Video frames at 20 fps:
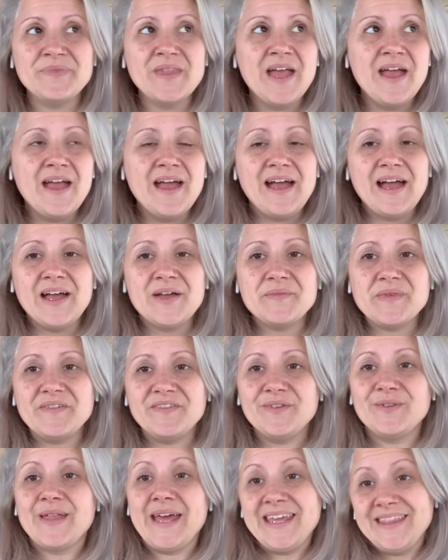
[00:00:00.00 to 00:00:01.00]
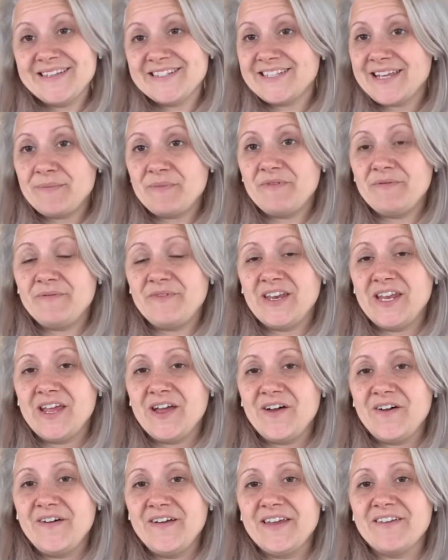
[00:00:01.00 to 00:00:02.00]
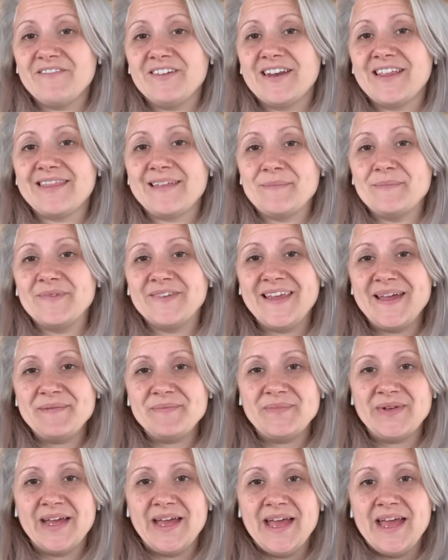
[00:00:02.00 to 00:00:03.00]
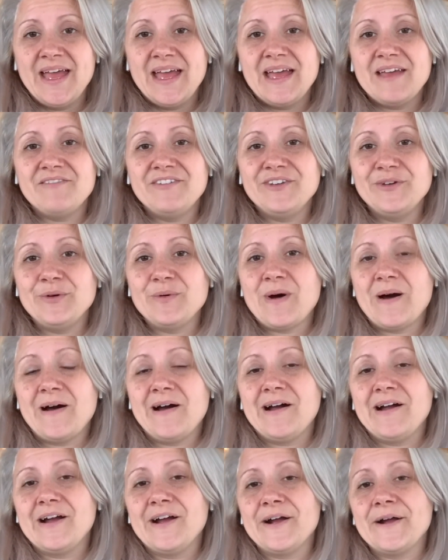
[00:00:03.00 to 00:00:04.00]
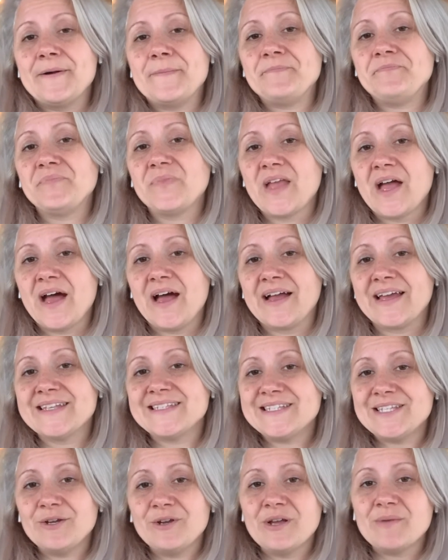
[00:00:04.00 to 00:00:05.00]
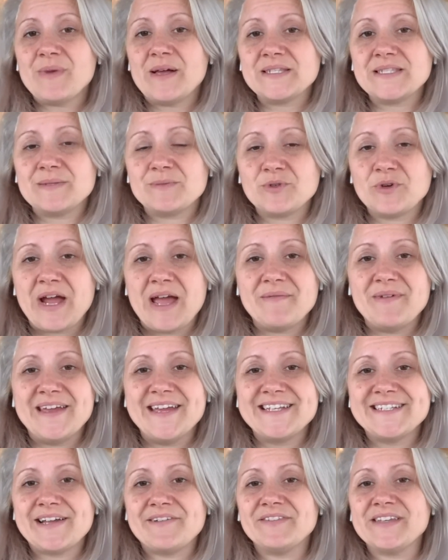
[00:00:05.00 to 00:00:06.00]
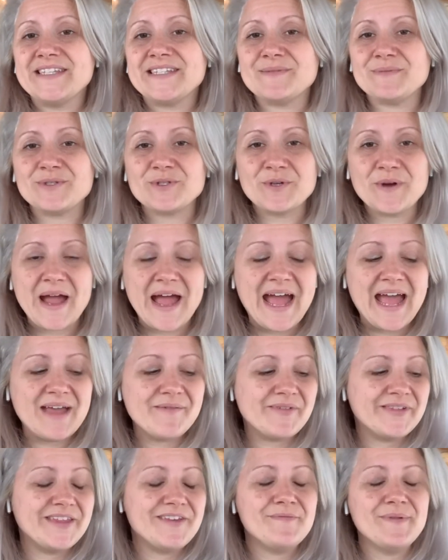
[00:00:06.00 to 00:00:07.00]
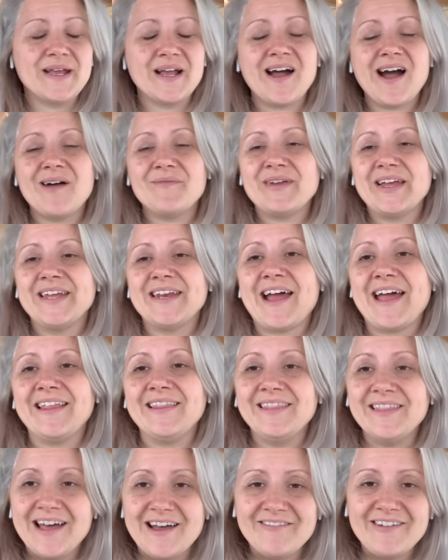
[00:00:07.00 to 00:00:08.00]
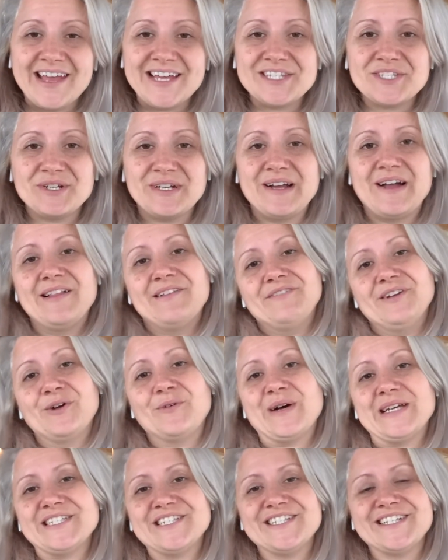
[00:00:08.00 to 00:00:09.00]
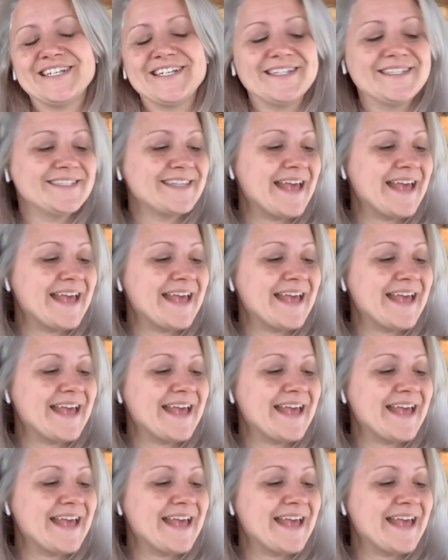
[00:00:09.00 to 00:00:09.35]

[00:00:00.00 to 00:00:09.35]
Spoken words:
Yeah, sorry guys, this wasn't what it was meant to be, but give me a thumbs up anyway. Considering about subscribing, definitely subscribe, leave me a comment. I love answering all of your questions,